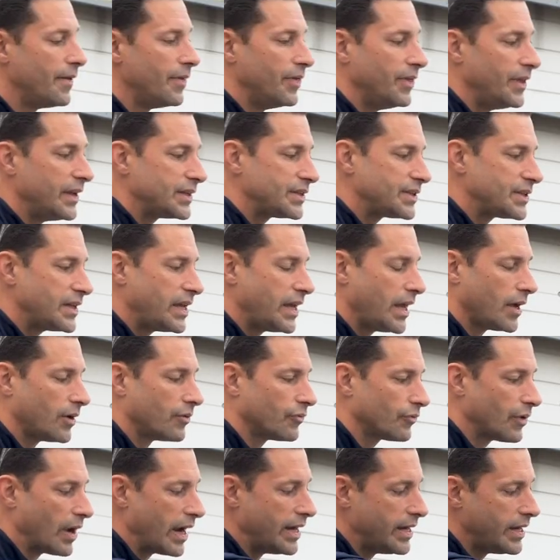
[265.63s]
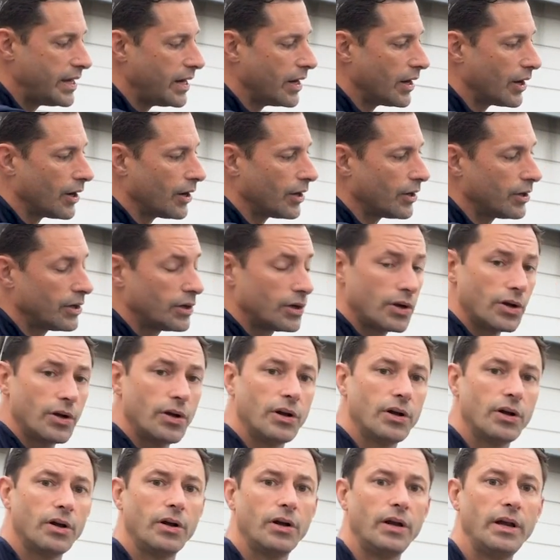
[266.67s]
This kit right here,
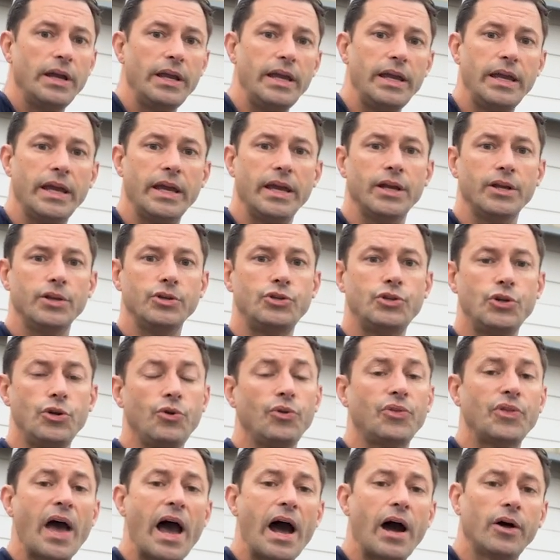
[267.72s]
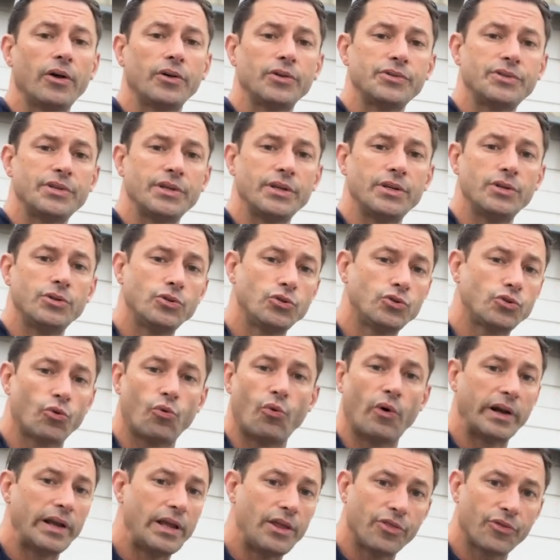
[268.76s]
in
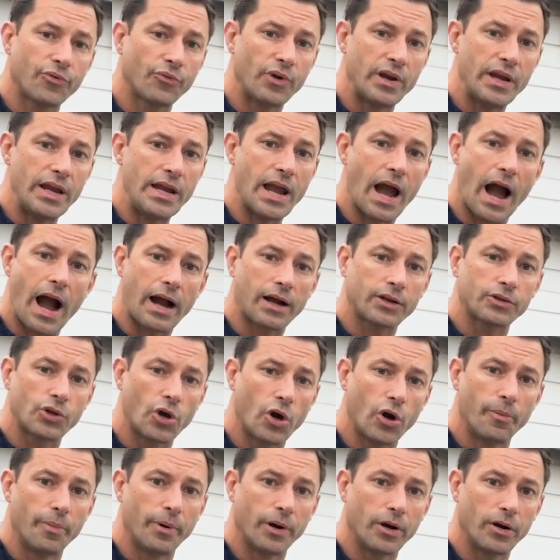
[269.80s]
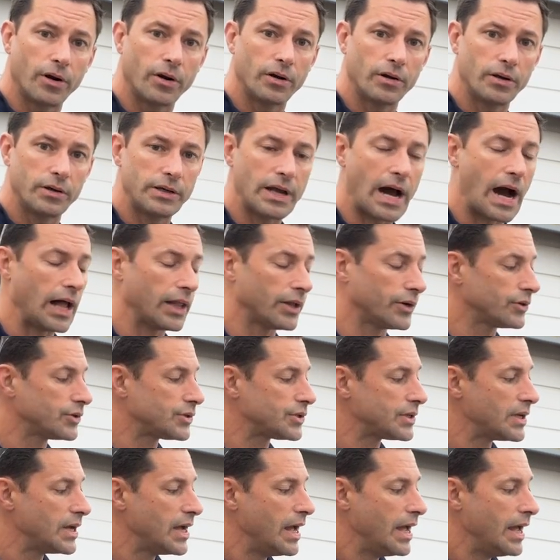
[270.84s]
2023 October
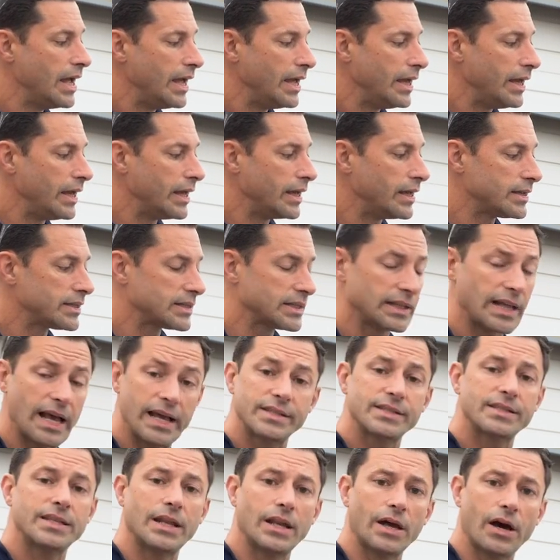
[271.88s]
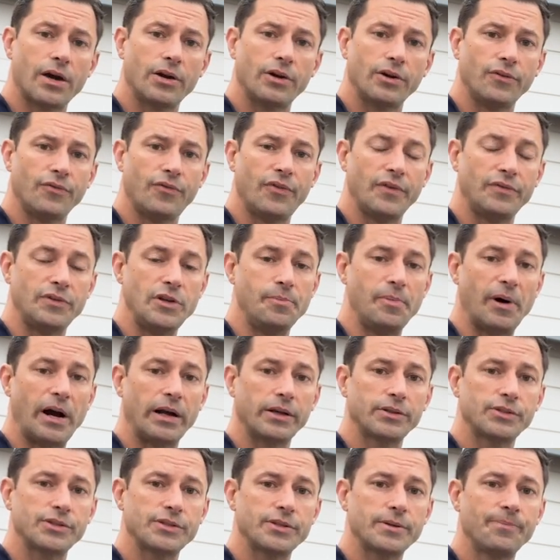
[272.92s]
dollars, is less than 150
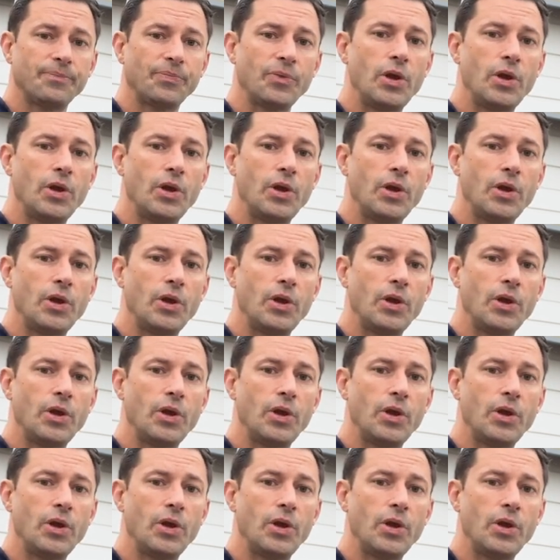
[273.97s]
bucks.